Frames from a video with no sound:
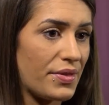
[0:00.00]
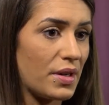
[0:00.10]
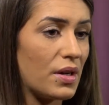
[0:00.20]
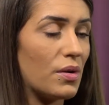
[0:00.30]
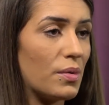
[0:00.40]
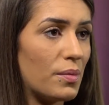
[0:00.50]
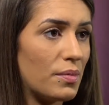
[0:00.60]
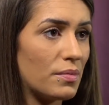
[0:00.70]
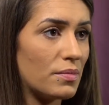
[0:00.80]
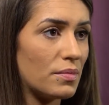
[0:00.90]
the guilt,
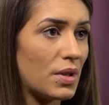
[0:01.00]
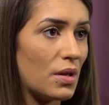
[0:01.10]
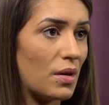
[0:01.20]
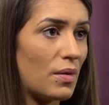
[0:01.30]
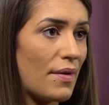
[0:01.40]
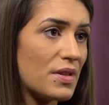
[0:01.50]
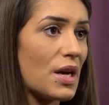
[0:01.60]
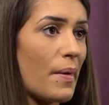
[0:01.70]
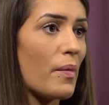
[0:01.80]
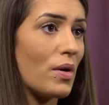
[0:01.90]
every
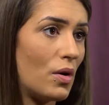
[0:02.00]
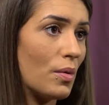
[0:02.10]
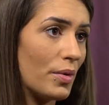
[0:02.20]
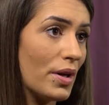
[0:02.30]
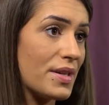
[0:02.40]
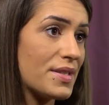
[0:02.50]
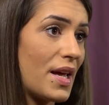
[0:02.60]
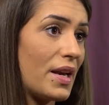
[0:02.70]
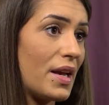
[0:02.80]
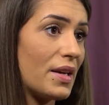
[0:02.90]
time I went home really
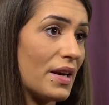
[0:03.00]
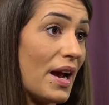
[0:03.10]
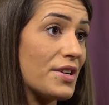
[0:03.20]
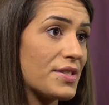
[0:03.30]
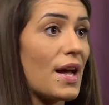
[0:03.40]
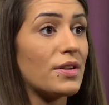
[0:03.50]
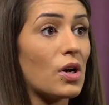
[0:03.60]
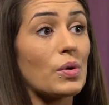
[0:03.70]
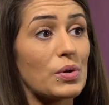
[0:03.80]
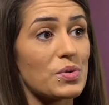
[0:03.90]
set in and I just had to
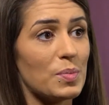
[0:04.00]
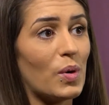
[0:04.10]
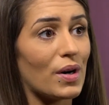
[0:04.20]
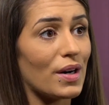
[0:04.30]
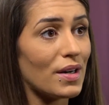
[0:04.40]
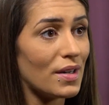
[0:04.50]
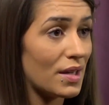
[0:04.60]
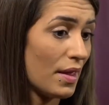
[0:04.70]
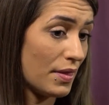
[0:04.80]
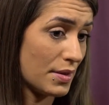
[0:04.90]
go use more.
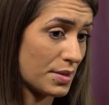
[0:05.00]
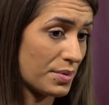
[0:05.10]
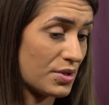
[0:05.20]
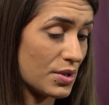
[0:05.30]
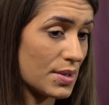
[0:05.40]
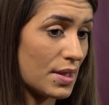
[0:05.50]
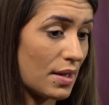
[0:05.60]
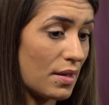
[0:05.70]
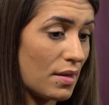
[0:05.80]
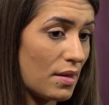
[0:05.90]
This was just
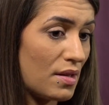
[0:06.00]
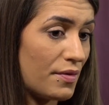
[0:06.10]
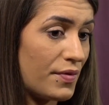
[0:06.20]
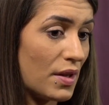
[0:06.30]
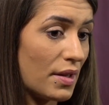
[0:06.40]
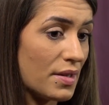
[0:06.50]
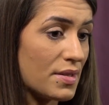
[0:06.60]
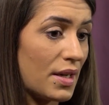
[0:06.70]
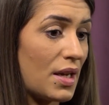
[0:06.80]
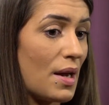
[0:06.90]
the feelings
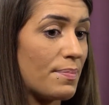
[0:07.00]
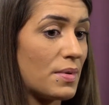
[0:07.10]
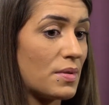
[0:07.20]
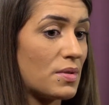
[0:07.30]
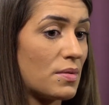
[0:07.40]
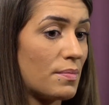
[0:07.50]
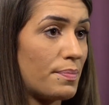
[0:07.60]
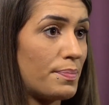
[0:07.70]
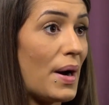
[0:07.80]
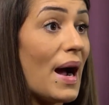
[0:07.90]
that kept
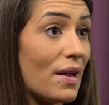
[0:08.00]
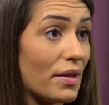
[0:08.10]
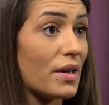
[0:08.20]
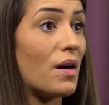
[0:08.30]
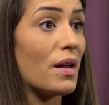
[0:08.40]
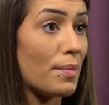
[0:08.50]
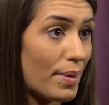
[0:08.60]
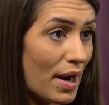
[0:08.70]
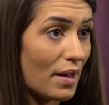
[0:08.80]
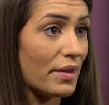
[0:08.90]
piling on,
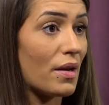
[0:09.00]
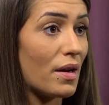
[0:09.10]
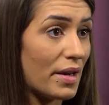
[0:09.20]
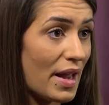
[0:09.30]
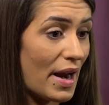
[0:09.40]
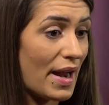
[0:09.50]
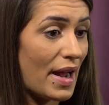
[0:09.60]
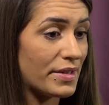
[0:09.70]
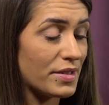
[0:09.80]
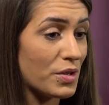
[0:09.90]
and I
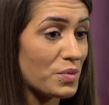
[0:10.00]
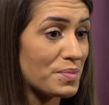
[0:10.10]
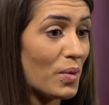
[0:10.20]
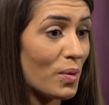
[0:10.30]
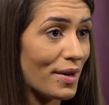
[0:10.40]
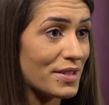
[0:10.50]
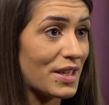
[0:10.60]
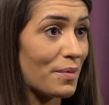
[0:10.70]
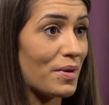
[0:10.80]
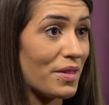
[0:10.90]
had to use more to
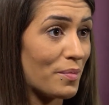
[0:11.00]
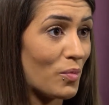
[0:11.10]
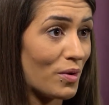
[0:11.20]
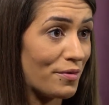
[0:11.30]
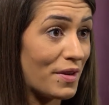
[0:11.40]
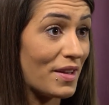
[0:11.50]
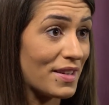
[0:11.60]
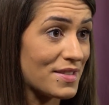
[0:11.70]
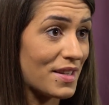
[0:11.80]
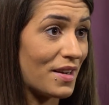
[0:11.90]
get rid of the more
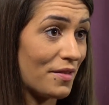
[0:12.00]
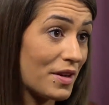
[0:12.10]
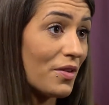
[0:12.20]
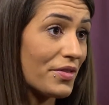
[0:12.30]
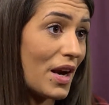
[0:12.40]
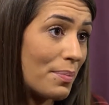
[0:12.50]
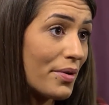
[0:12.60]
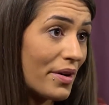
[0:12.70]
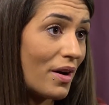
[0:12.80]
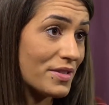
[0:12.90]
feelings of guilt that I
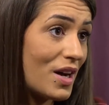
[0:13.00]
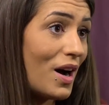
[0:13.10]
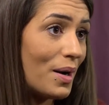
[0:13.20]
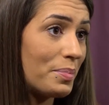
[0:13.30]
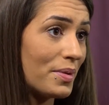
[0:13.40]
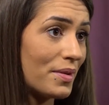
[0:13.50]
put on top.